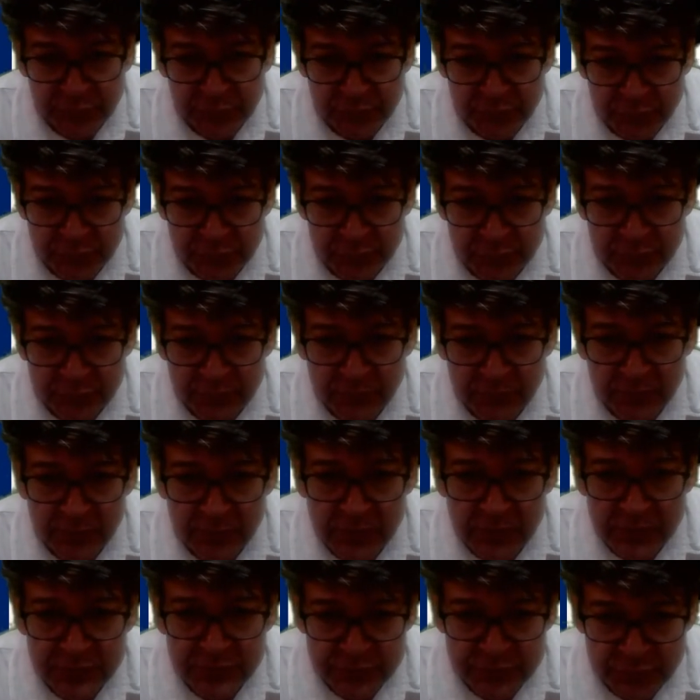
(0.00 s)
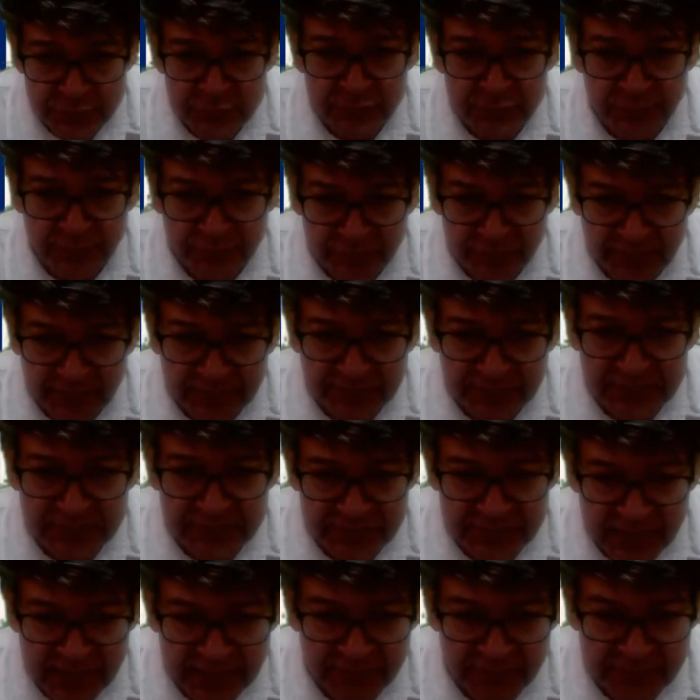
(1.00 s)
you do the
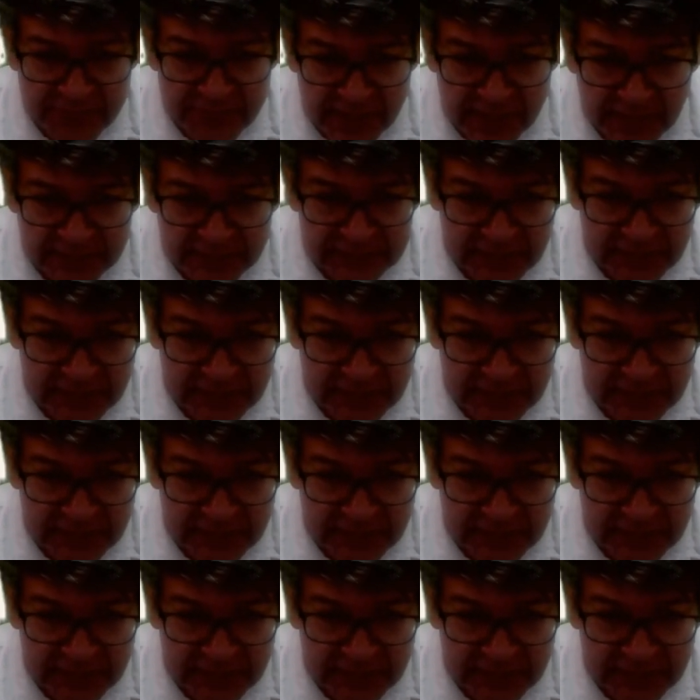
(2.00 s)
things that the task